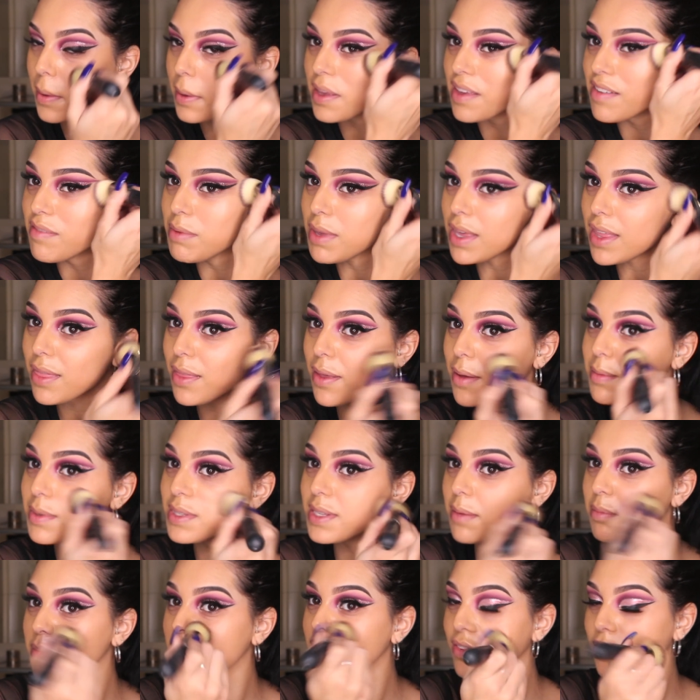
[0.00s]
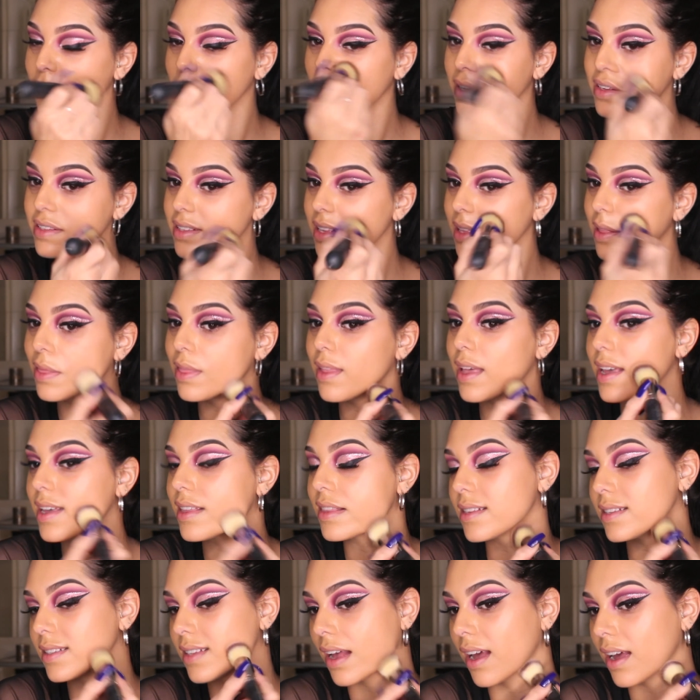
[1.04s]
Give me a thumbs up if you guys like
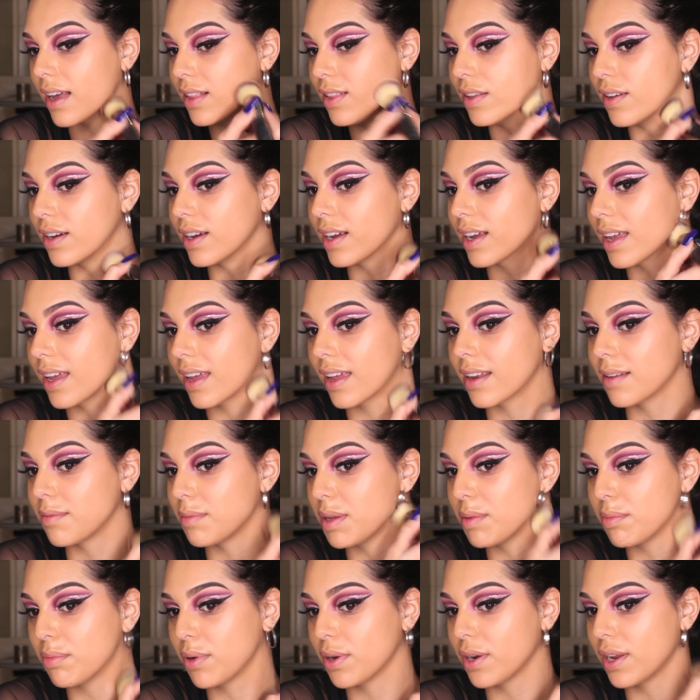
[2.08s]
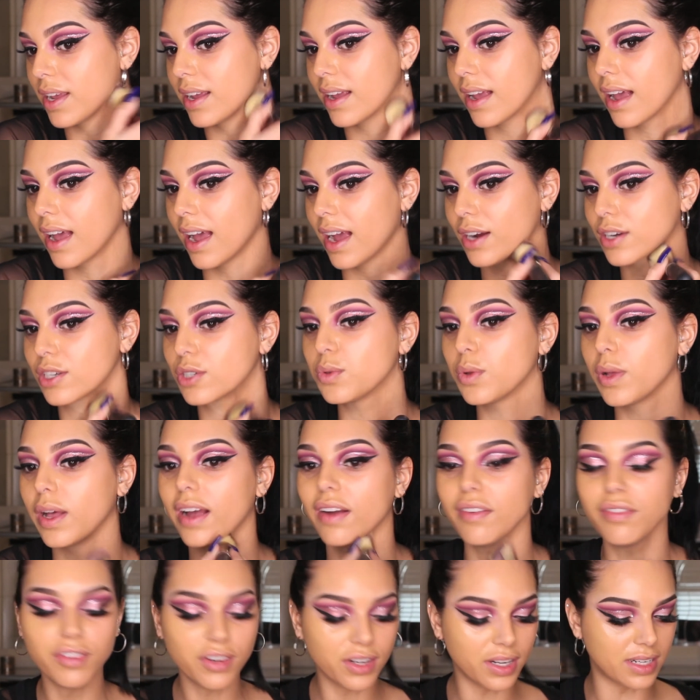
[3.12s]
this eye look and me putting actual
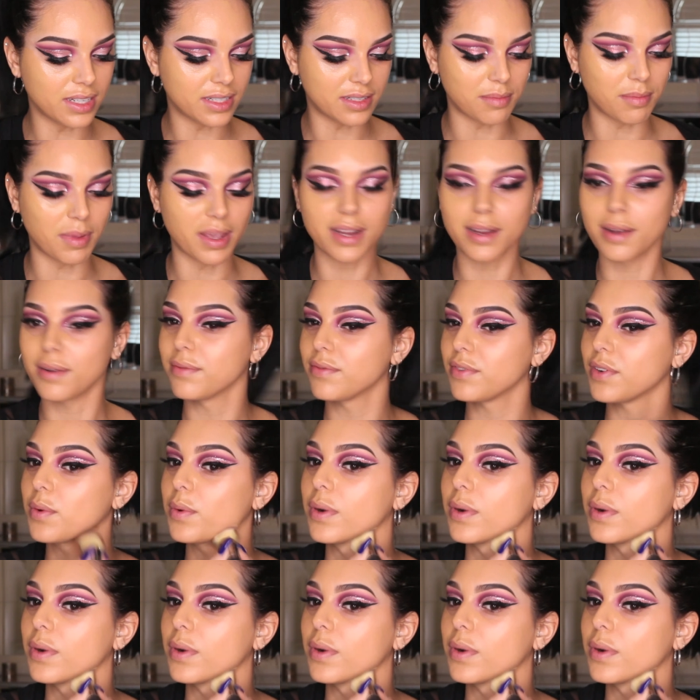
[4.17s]
effort into makeup for